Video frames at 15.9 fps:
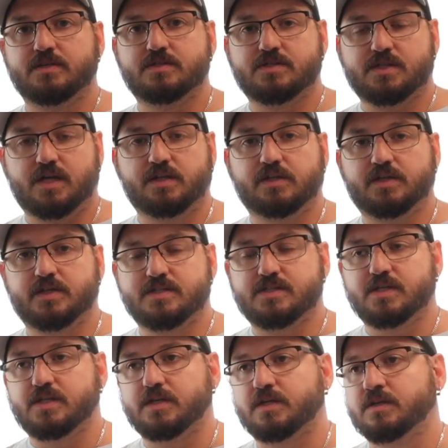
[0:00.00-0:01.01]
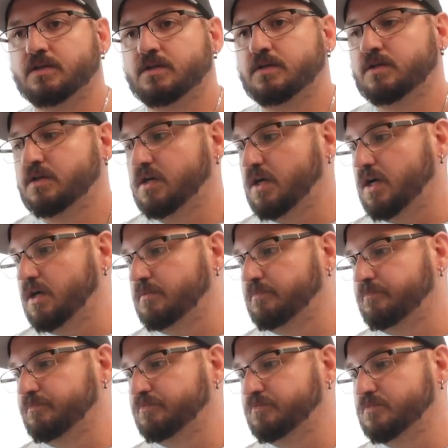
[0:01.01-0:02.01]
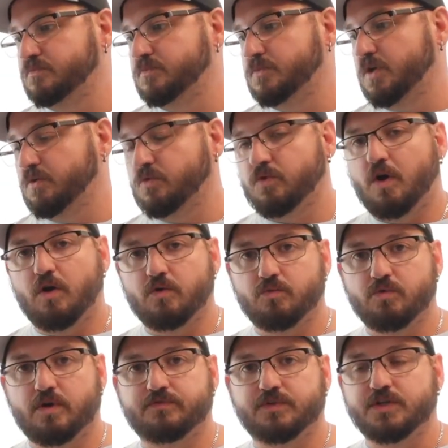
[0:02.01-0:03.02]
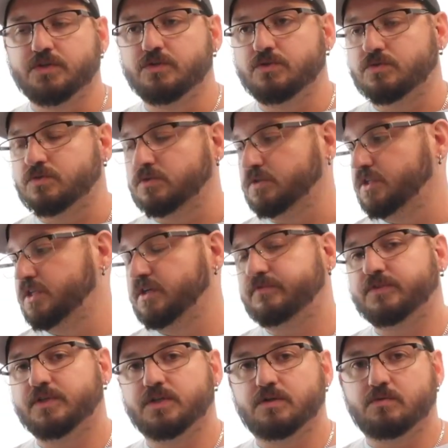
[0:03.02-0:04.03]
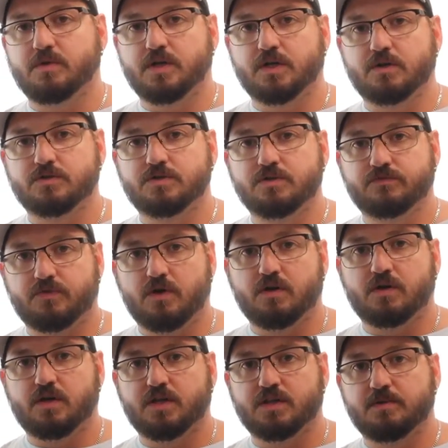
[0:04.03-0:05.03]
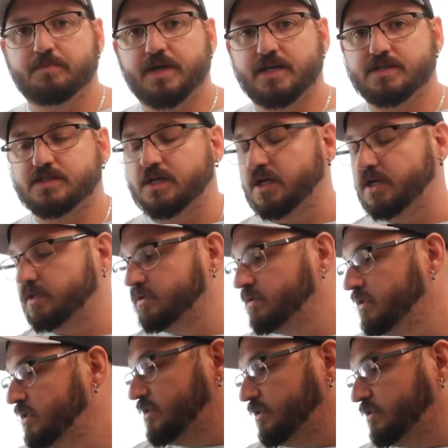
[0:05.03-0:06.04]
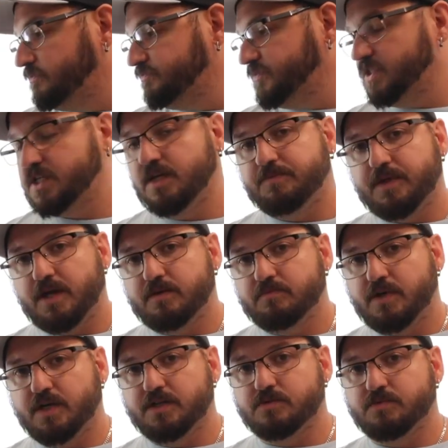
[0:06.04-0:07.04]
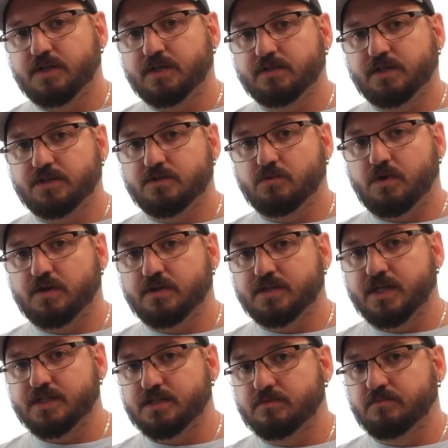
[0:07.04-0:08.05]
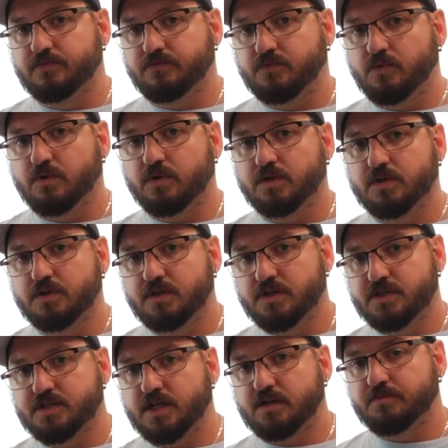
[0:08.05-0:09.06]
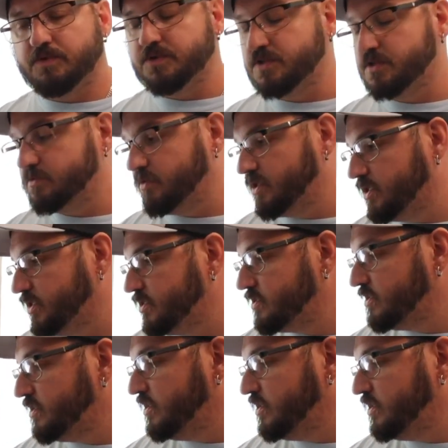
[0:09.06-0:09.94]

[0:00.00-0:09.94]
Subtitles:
slightly acidic. Or roughly neutral. You definitely don't want to go too far on the base side. So just keep that in mind as well and get your water tested before you decide to purchase one of these.